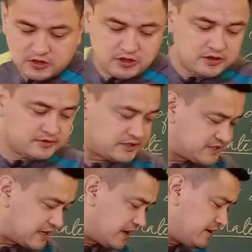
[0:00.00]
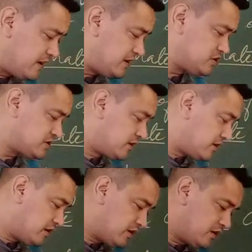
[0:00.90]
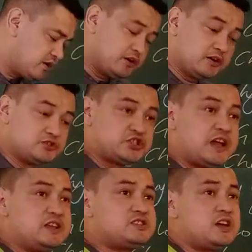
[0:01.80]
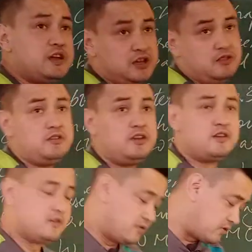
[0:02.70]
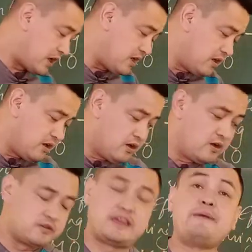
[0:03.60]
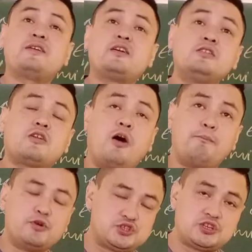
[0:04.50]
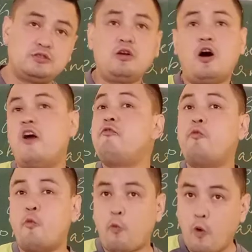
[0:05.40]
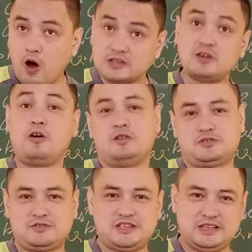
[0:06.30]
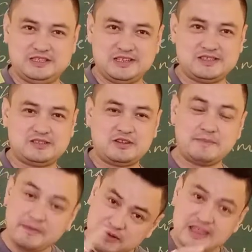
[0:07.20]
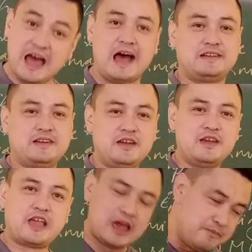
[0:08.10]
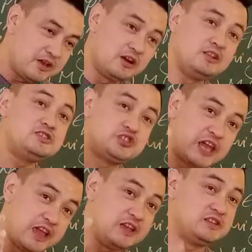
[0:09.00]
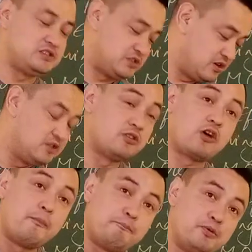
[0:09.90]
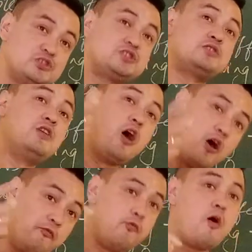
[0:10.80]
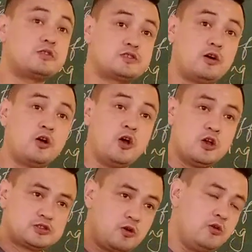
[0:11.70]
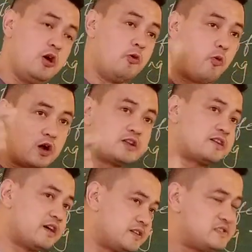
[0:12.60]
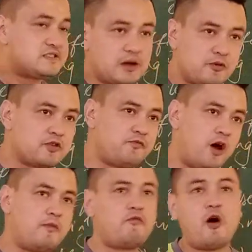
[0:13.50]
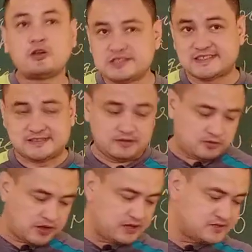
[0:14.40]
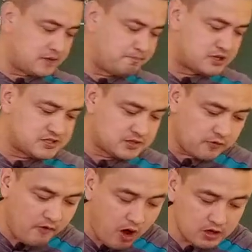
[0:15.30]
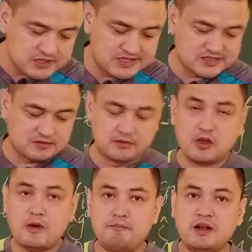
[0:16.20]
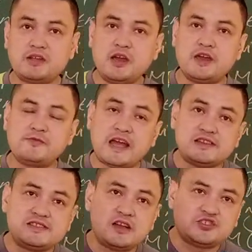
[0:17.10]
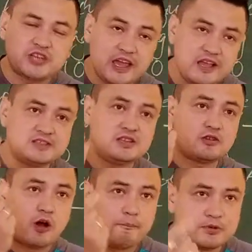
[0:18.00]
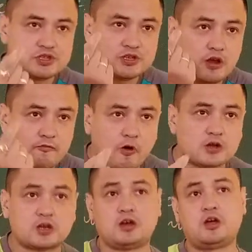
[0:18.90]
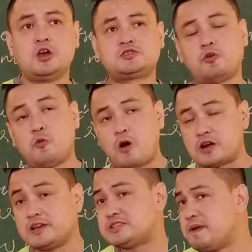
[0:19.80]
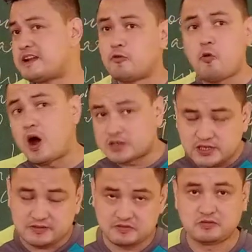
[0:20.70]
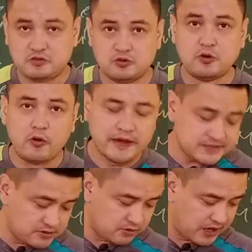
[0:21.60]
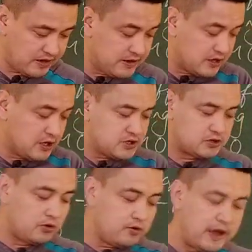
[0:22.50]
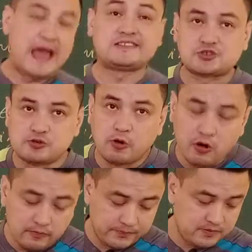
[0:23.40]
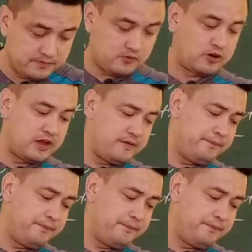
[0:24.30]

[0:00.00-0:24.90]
The second is change in, okay, chemical composition of water also changes. Remember that chemical change in the composition of water. So water contains some of the form of oxygen, okay, some percent of oxygen. But if there is a change in the composition of water, so water is made of what? You know it, okay. So H2O, okay.